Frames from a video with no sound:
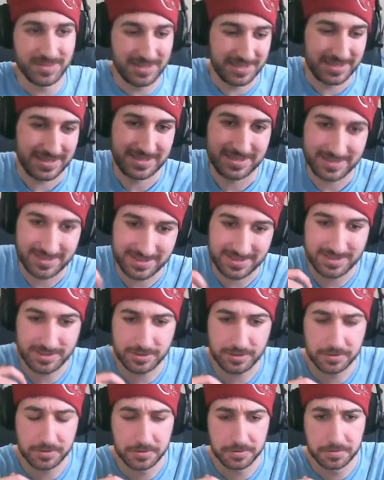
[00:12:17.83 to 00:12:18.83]

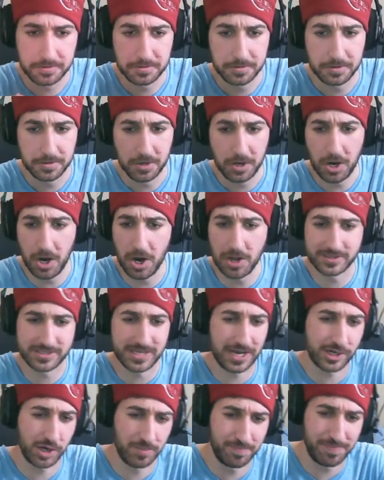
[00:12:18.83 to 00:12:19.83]
Stepped on Kiki. Hold
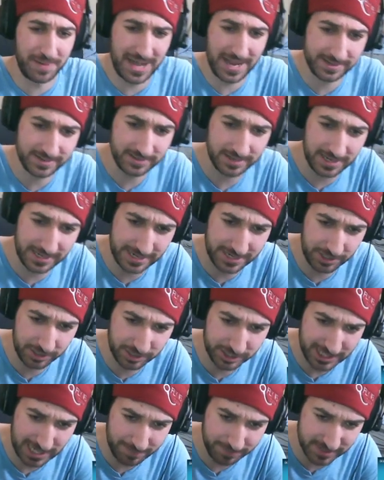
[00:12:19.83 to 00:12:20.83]
on, go back. I gotta hear
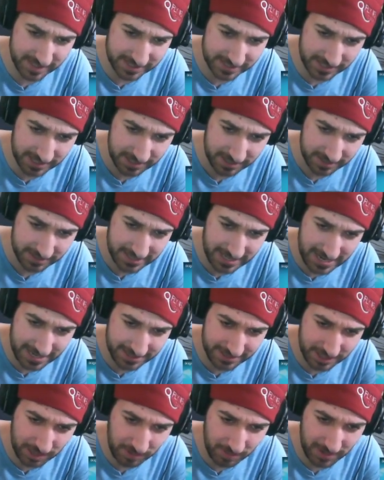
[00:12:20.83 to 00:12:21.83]
the Japanese there.
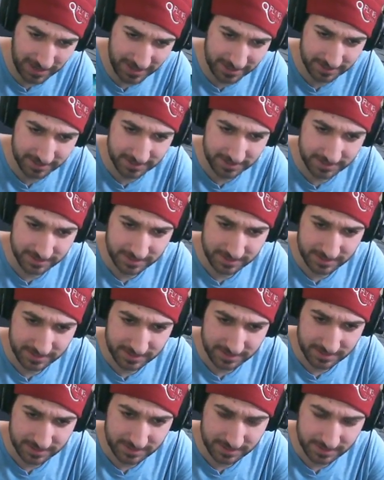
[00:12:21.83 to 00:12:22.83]
That, no way. Regeneration,
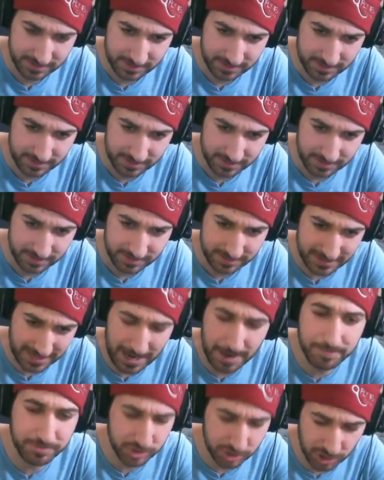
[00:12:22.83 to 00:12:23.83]
everyone's pissed. Scream
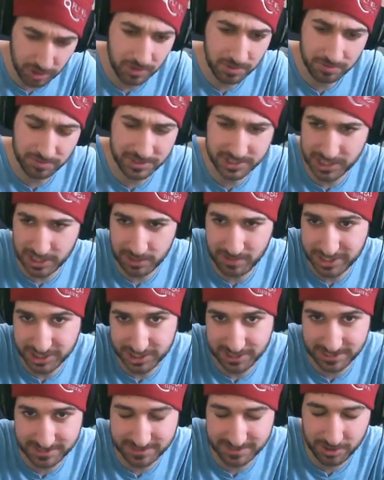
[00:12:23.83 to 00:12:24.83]
yep, true.
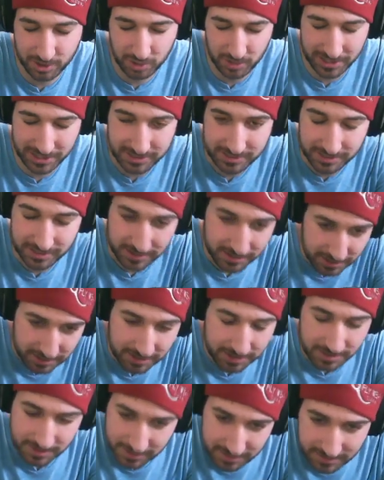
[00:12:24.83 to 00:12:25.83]
Regeneration is annoying. And
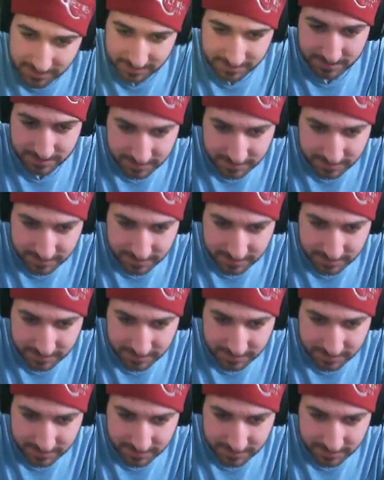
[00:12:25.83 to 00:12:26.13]
everyone's pissed.